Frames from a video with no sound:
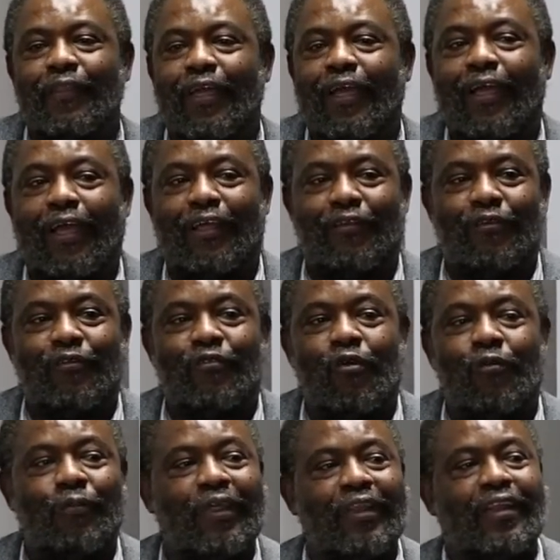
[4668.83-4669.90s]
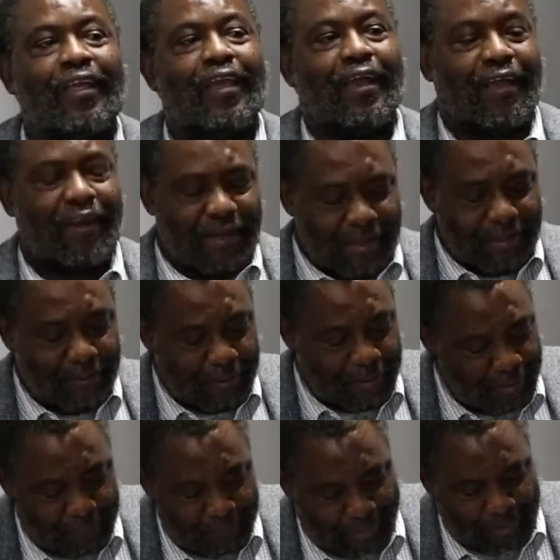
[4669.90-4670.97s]
I don't completely agree,
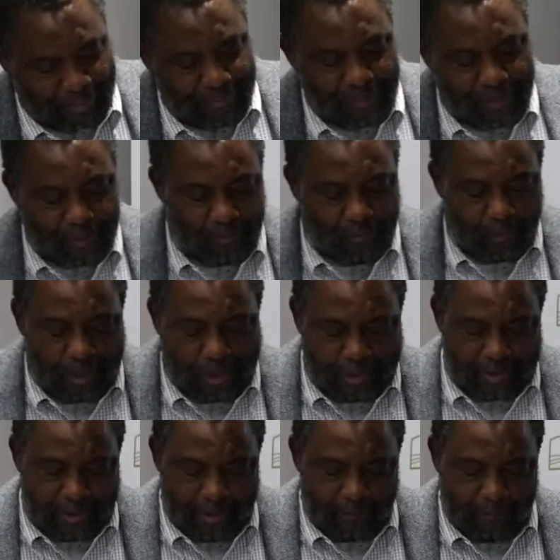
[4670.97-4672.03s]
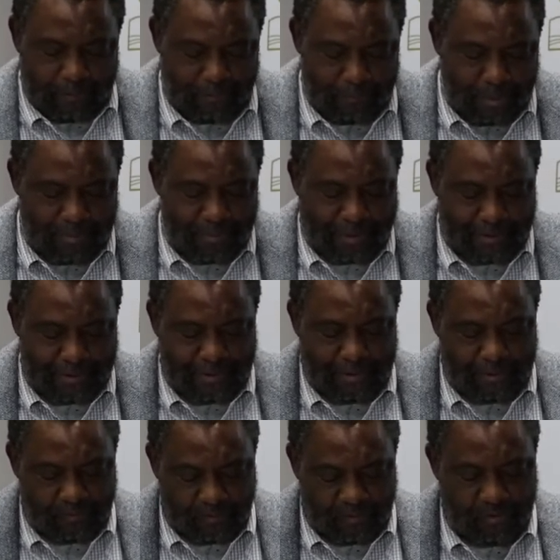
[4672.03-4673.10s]
but I think you agree with me that it
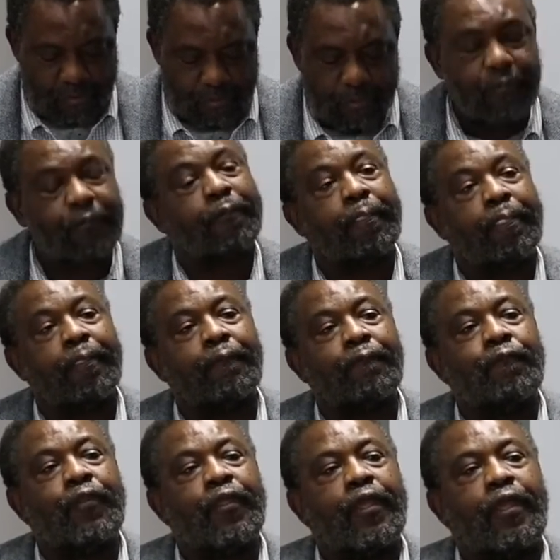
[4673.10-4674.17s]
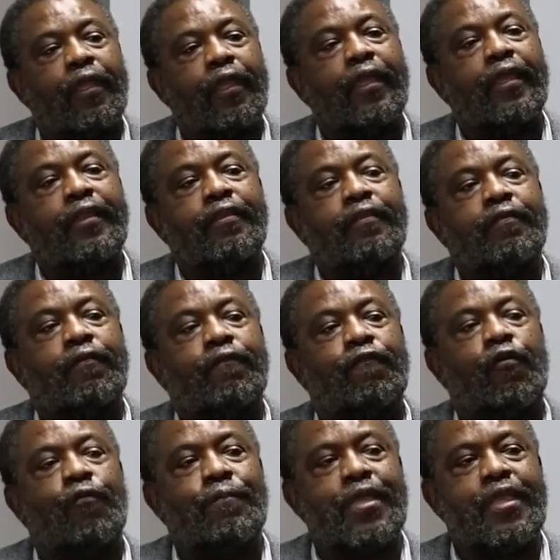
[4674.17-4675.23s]
is true. And
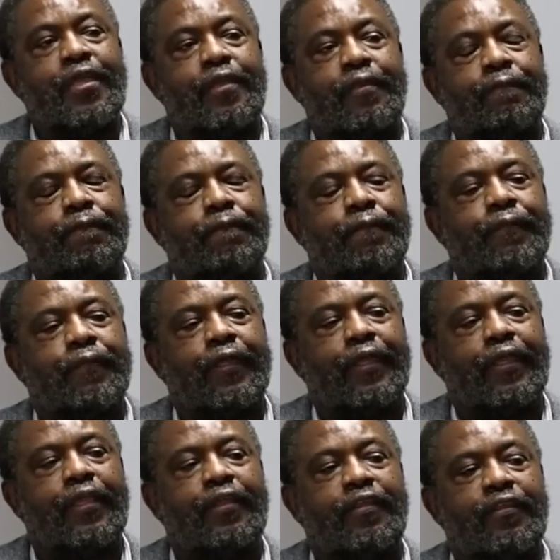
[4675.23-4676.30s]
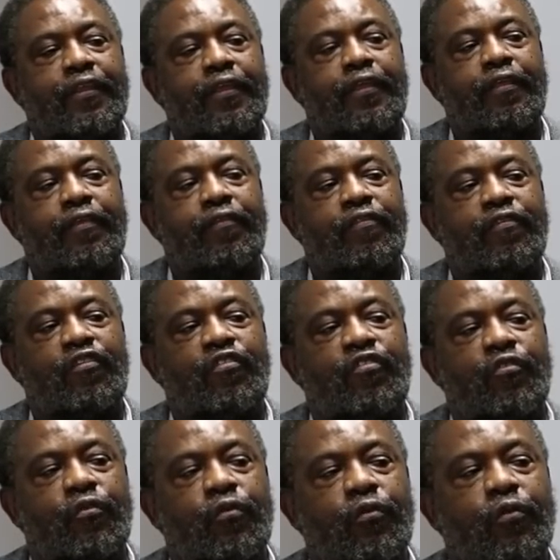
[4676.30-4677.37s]
for me, it is
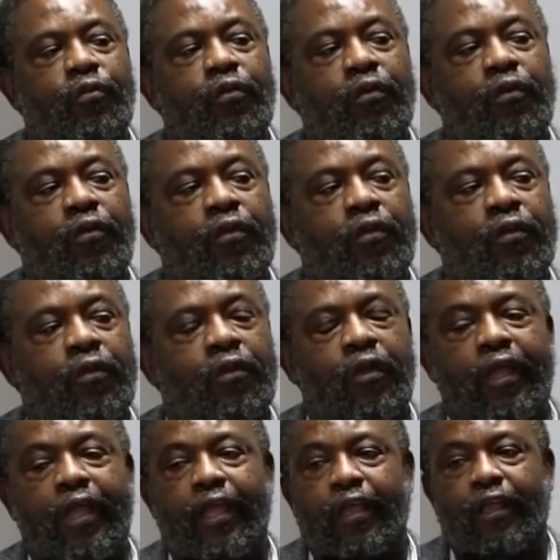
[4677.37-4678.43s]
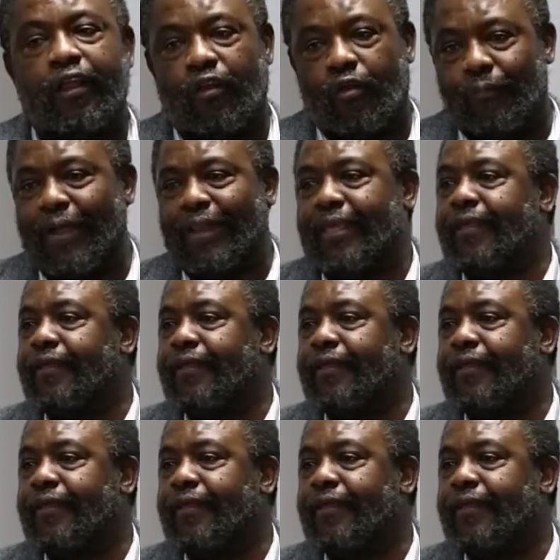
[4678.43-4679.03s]
true globally.